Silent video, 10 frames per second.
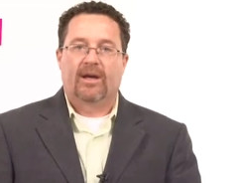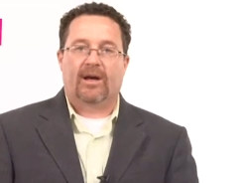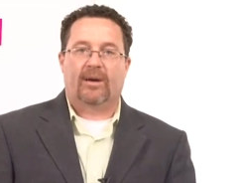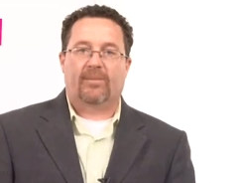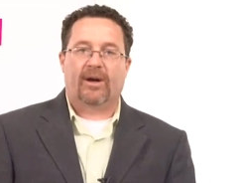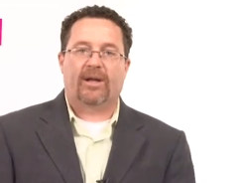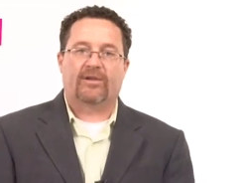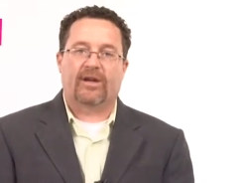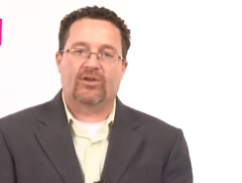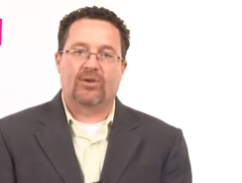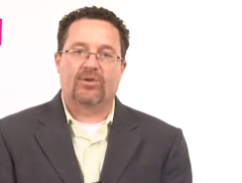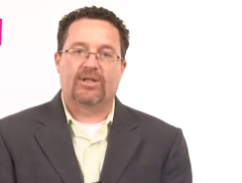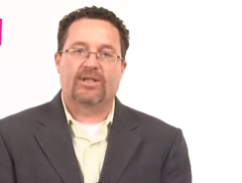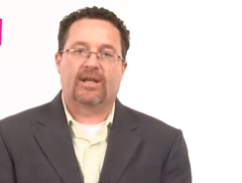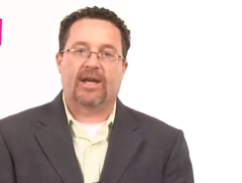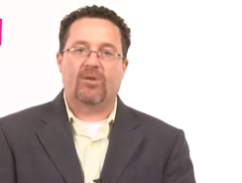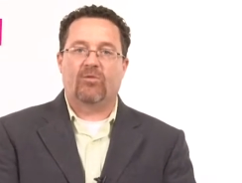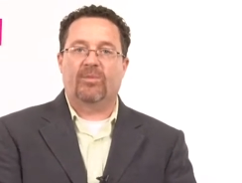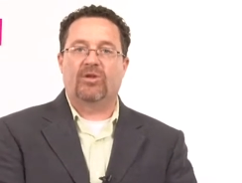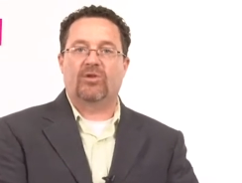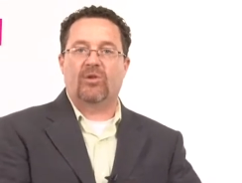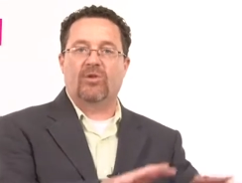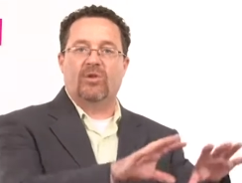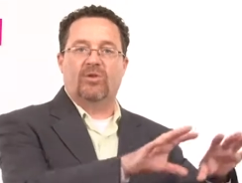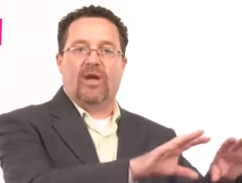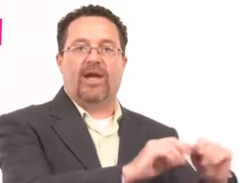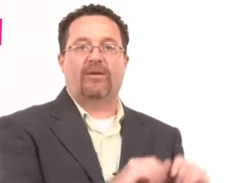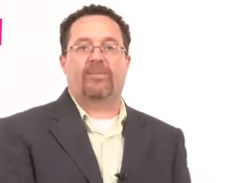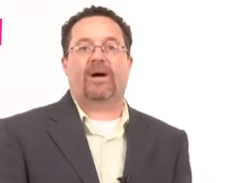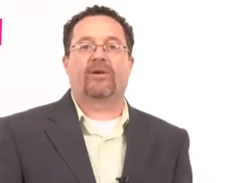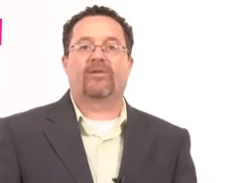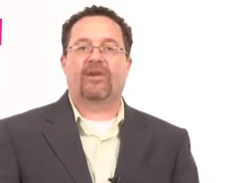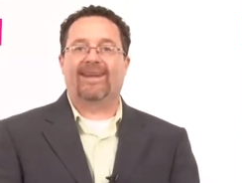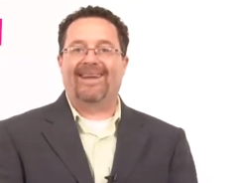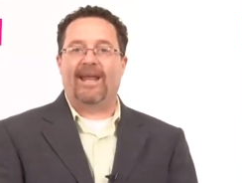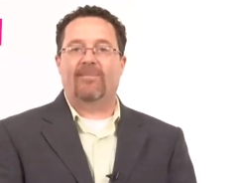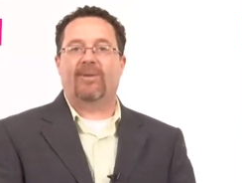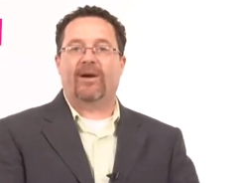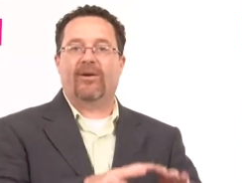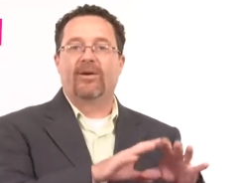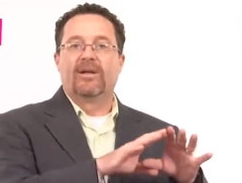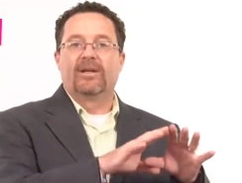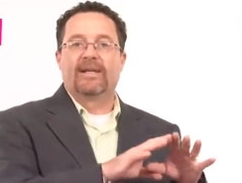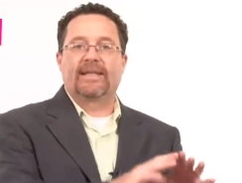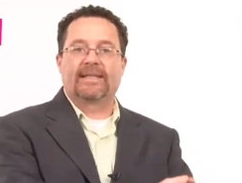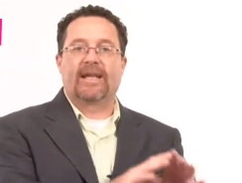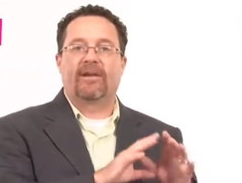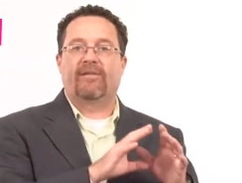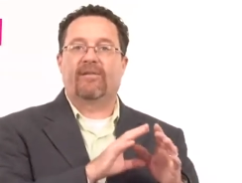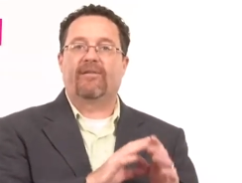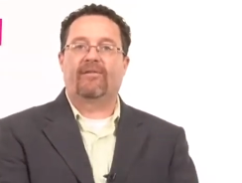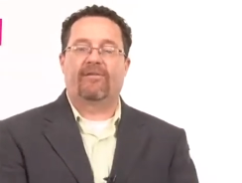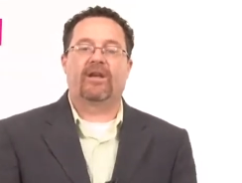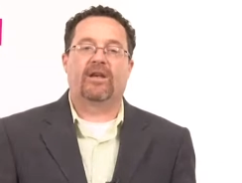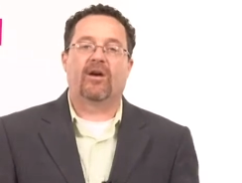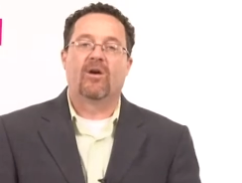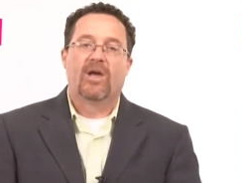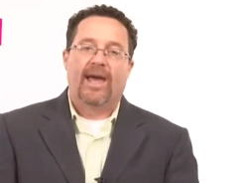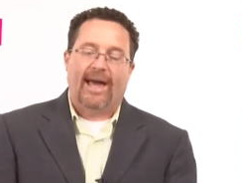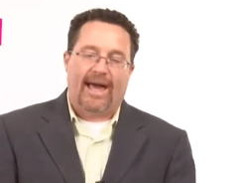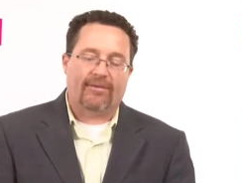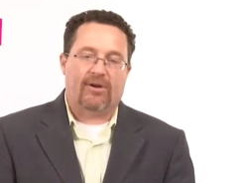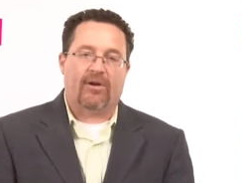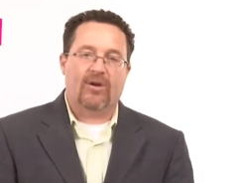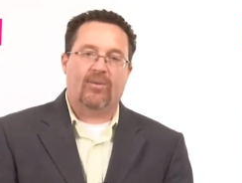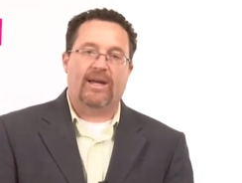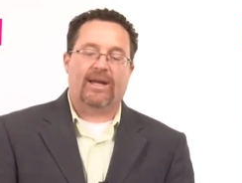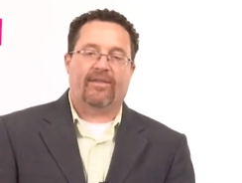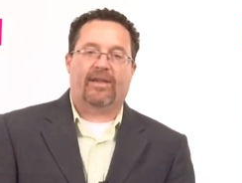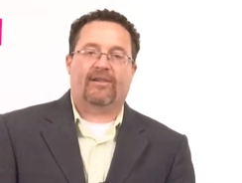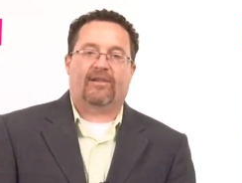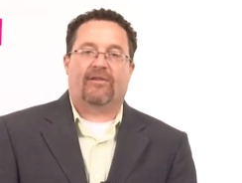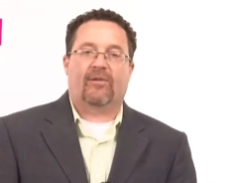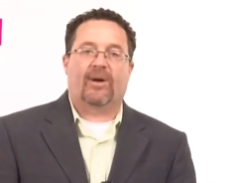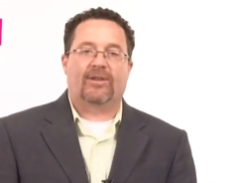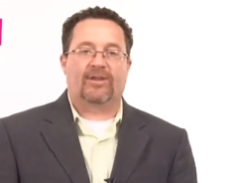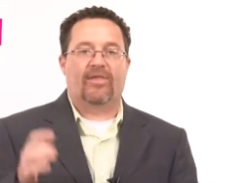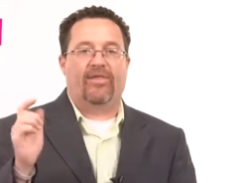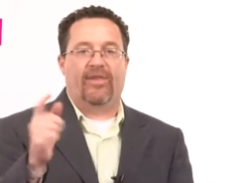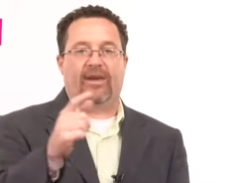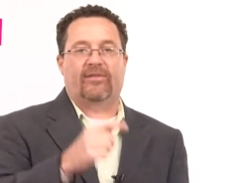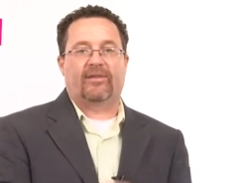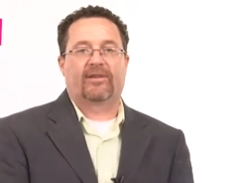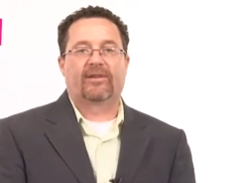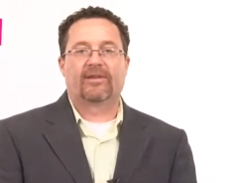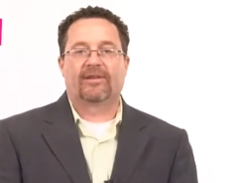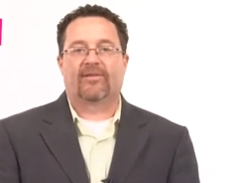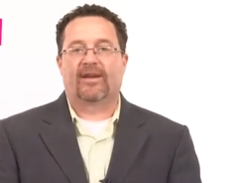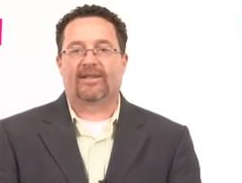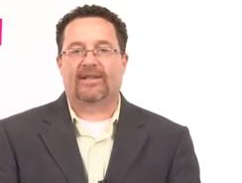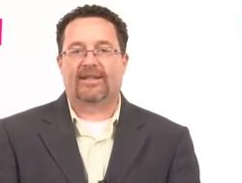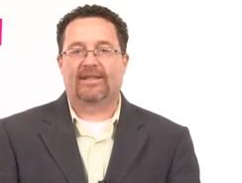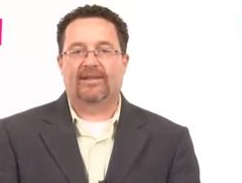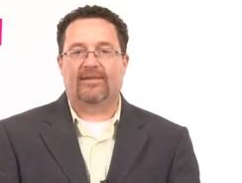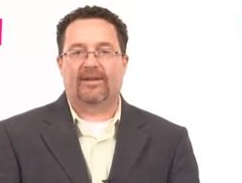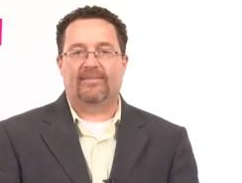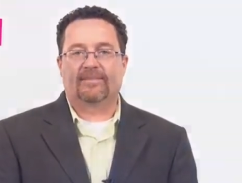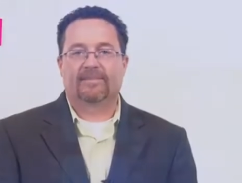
products I showed you today will be shown to end buyers in an end buyer safe video. Have a great weekend. Thanks a lot for watching. This is ASI TV.